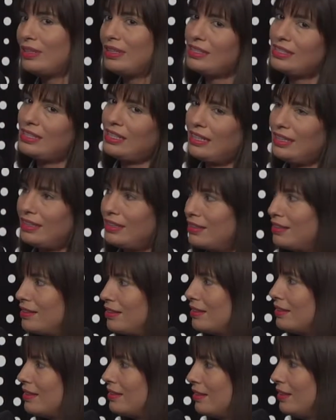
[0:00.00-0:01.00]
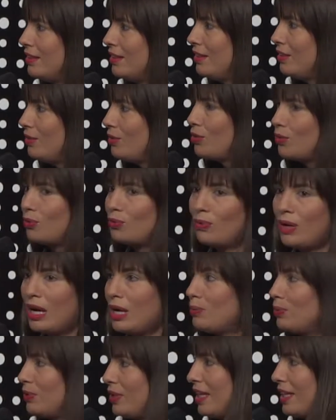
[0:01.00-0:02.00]
is like, you know,
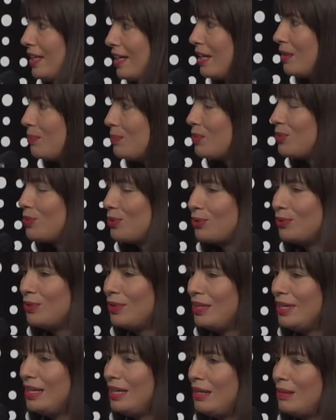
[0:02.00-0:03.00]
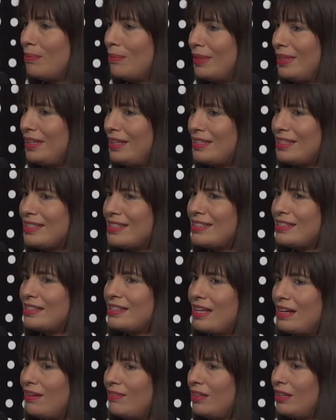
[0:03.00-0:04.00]
why would they come? So, but there's
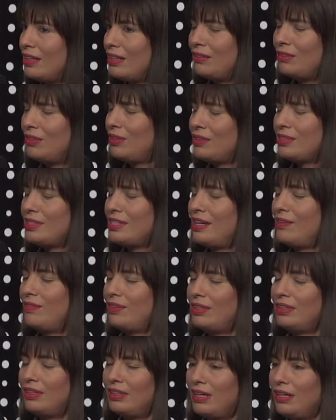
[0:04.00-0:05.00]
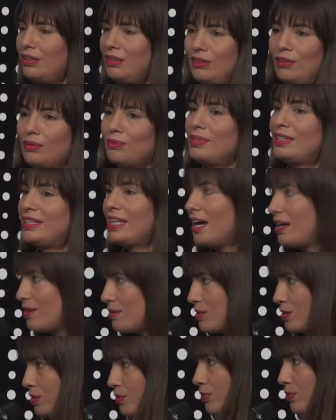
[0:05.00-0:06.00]
several, I don't know,
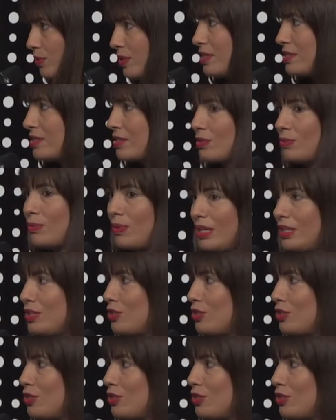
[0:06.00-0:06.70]
thousands of reasons why they